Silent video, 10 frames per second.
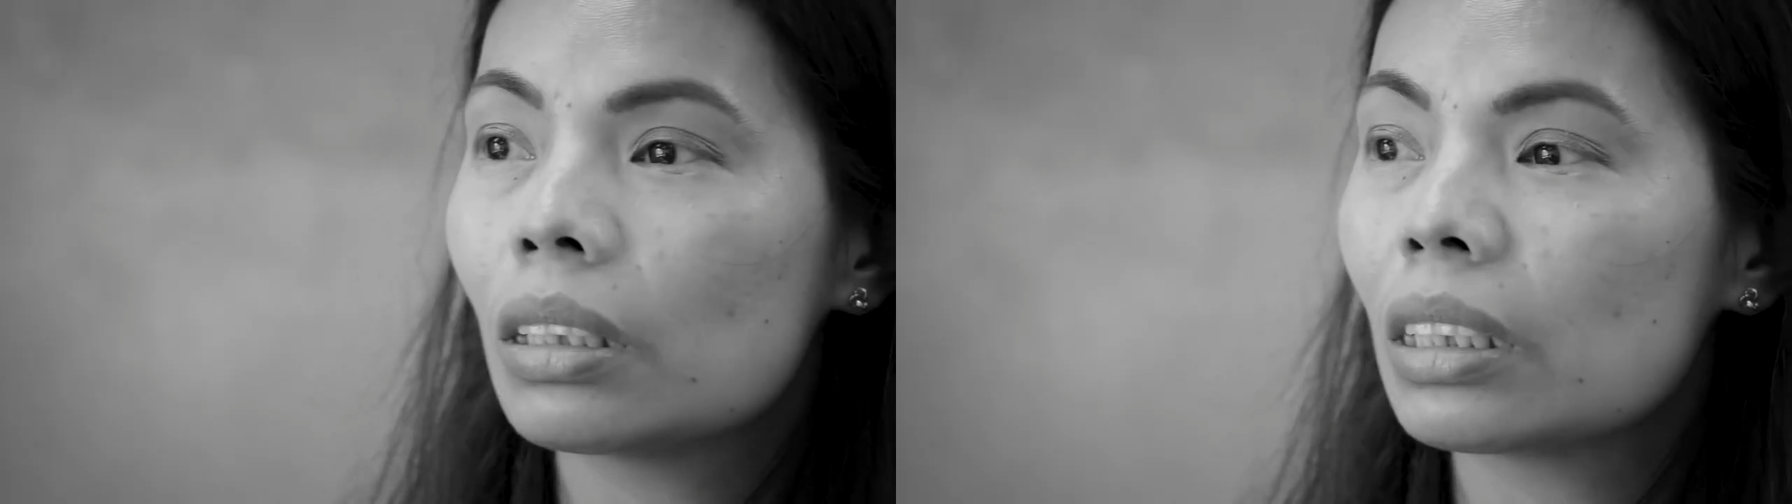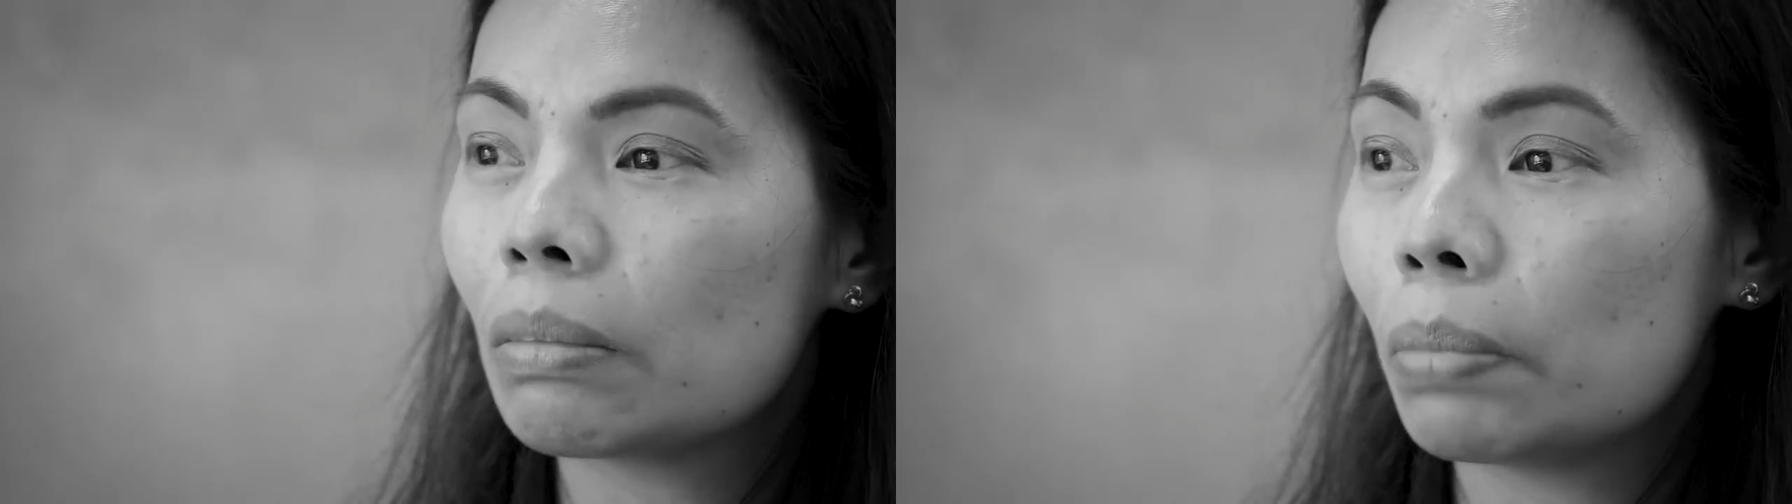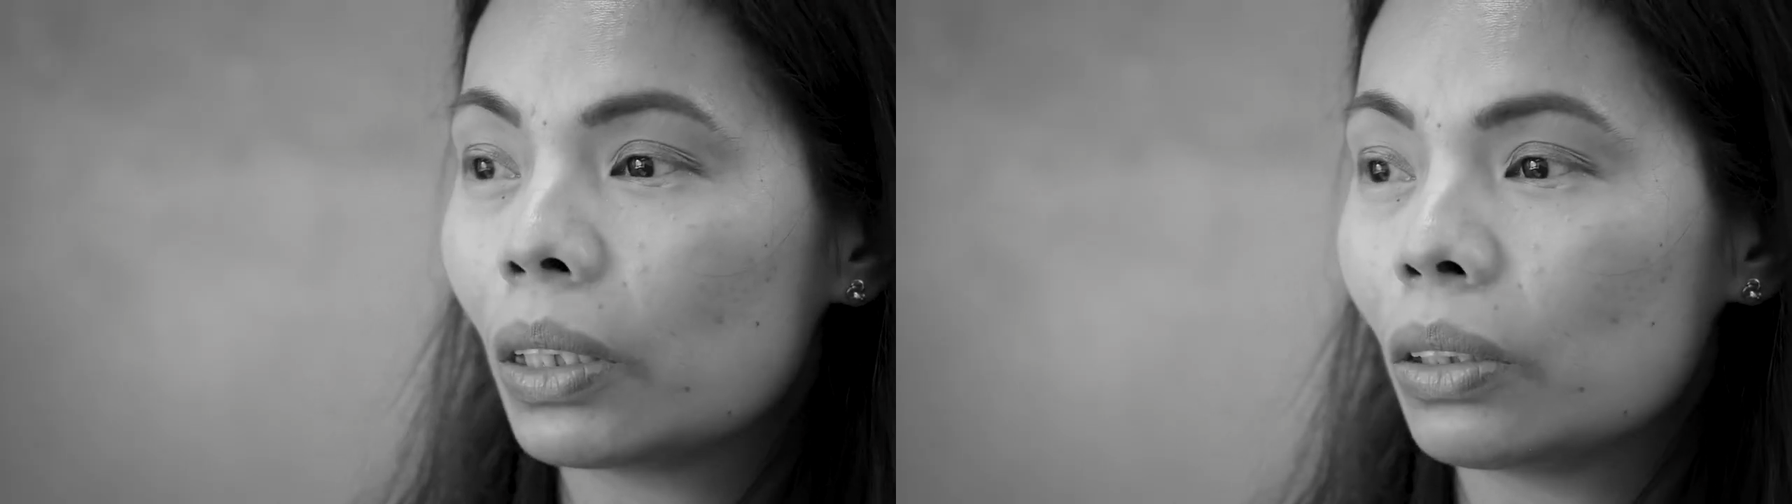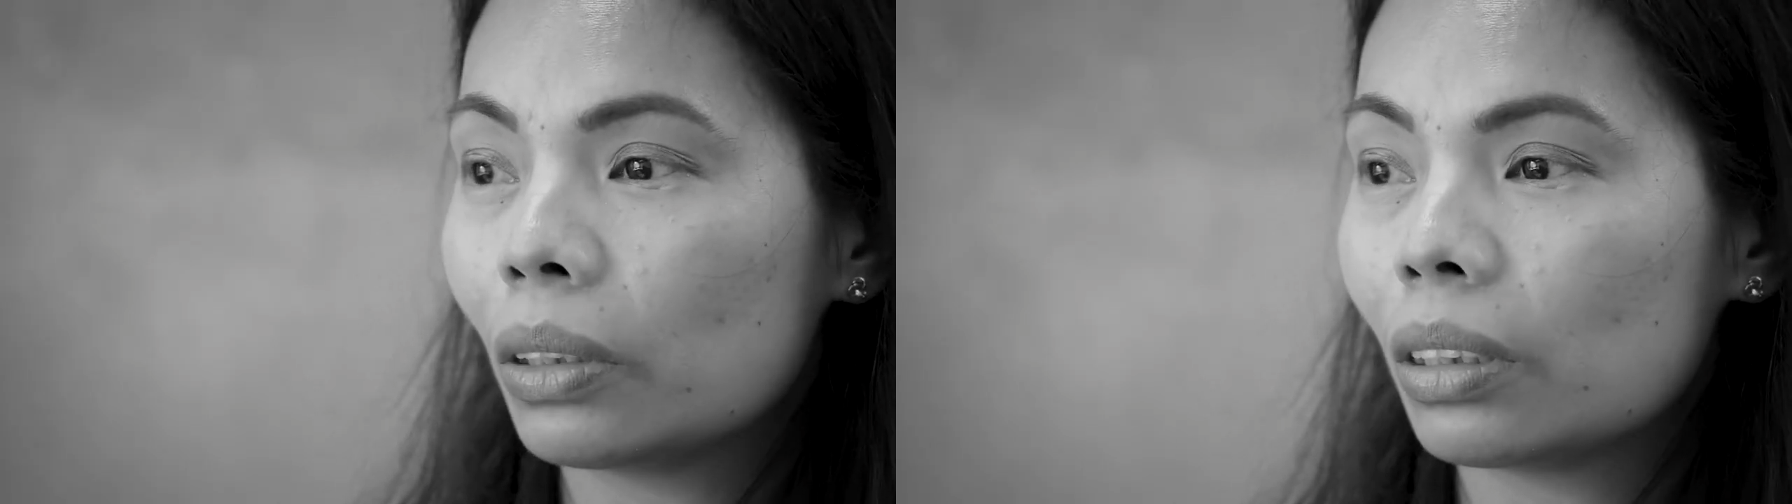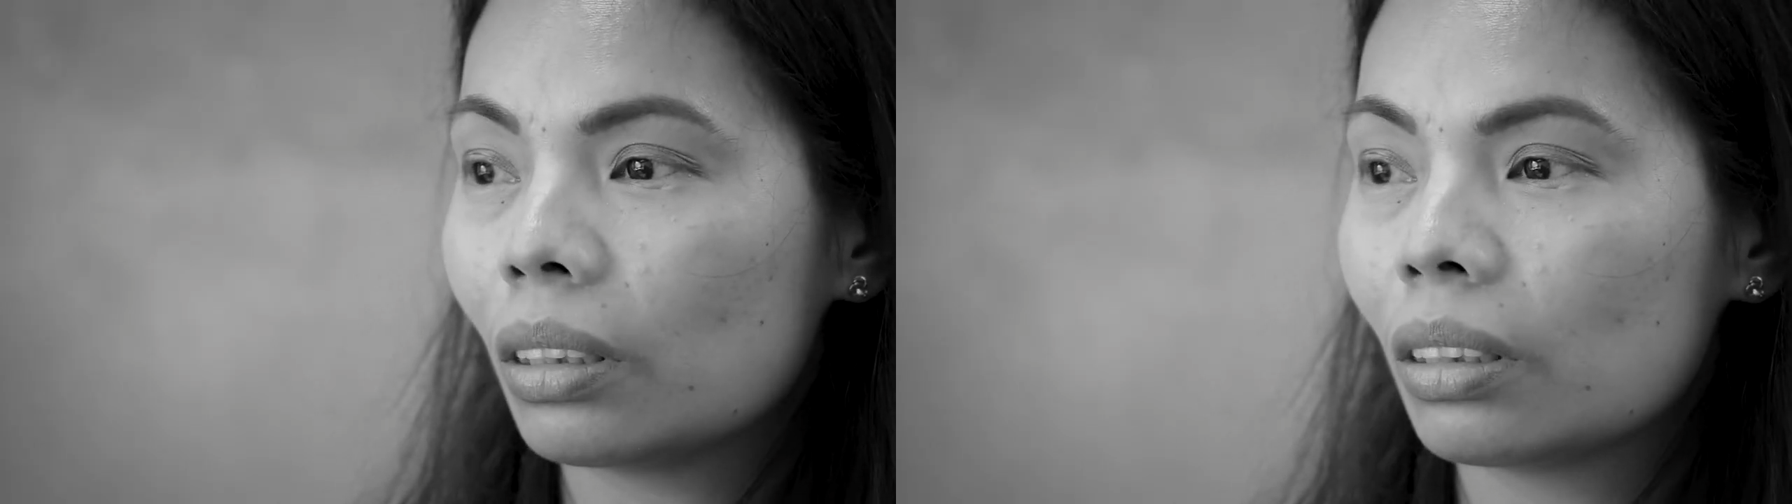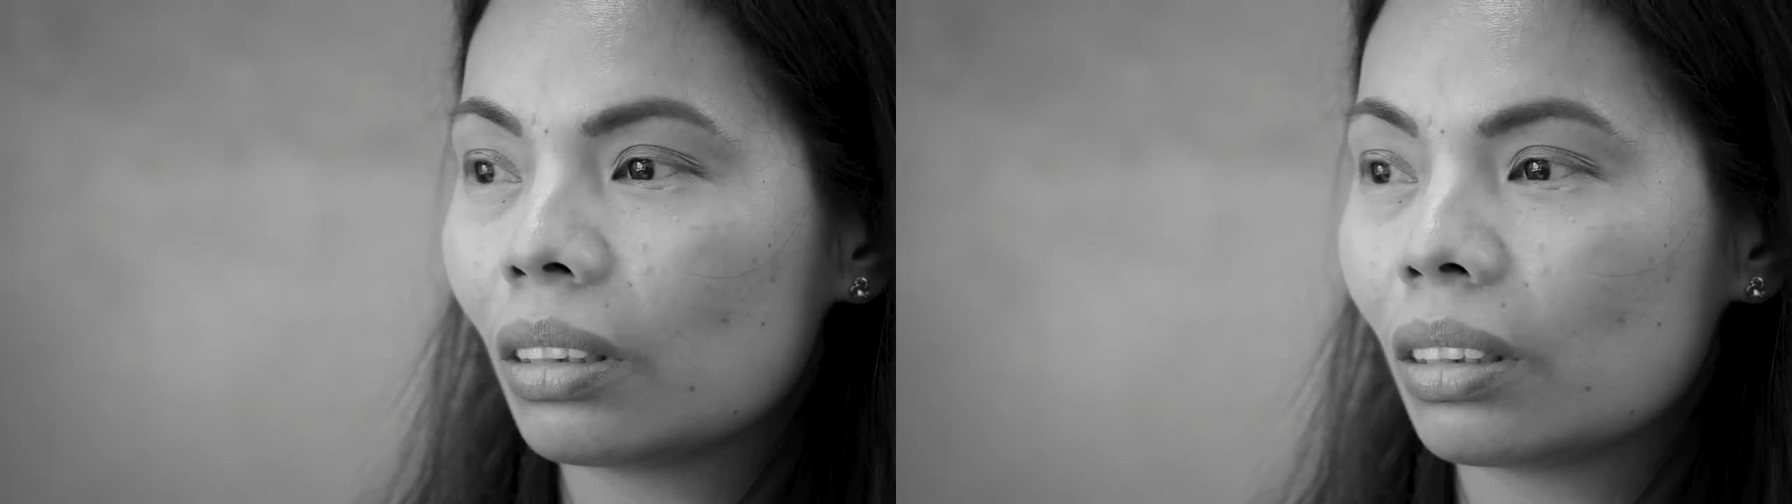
it's because